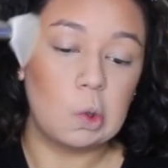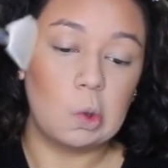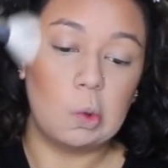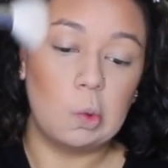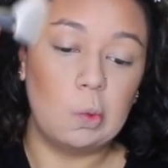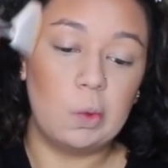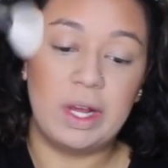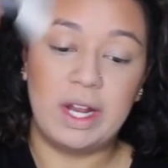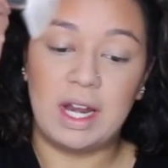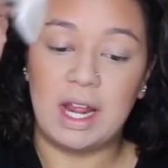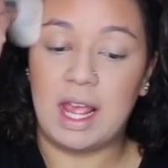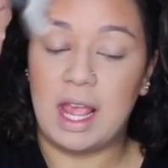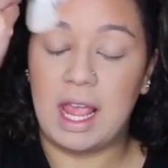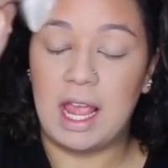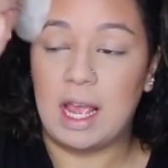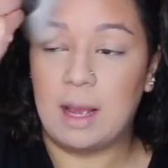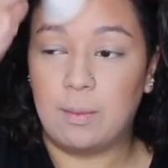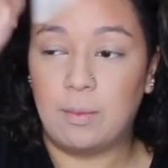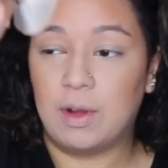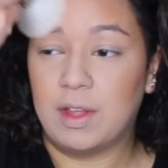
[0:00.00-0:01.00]
went
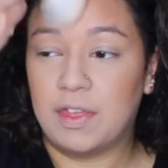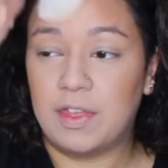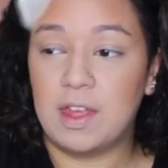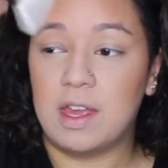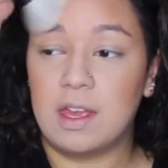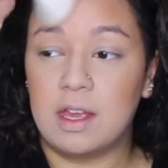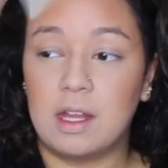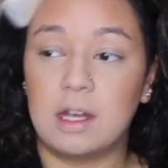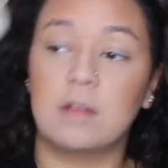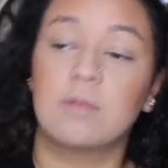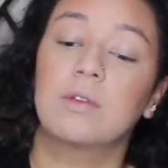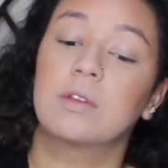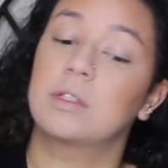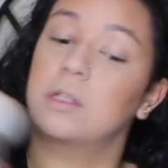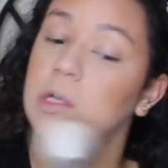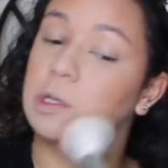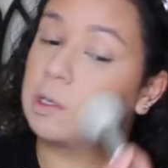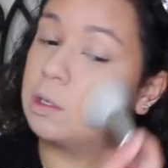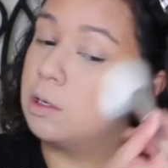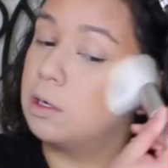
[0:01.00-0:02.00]
ham with it and it was
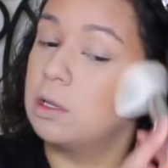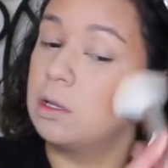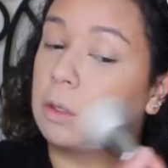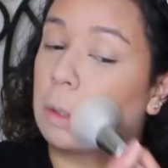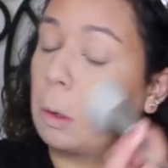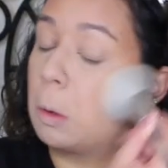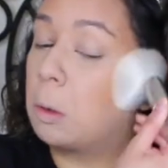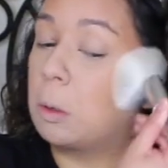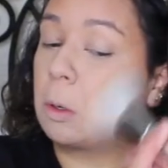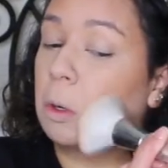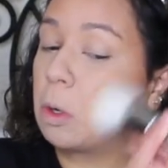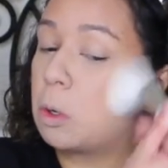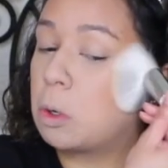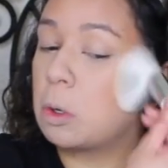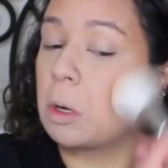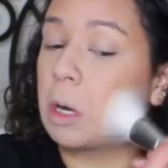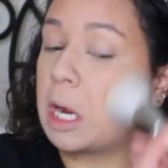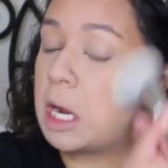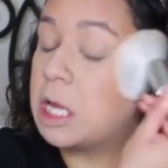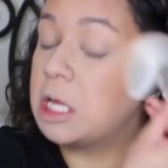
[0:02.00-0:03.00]
looking a little
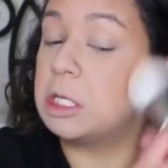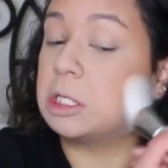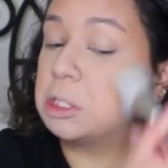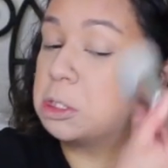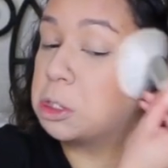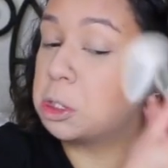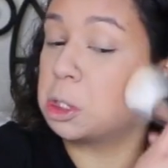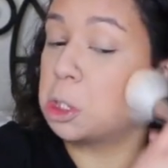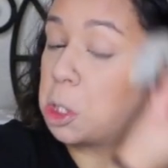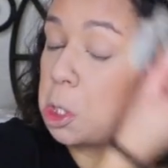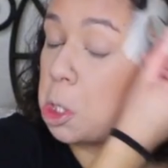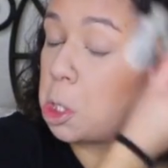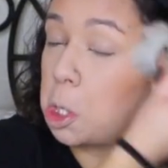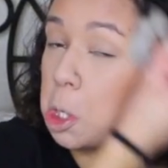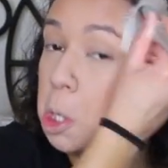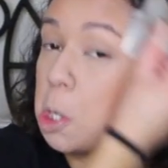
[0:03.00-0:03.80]
crazy,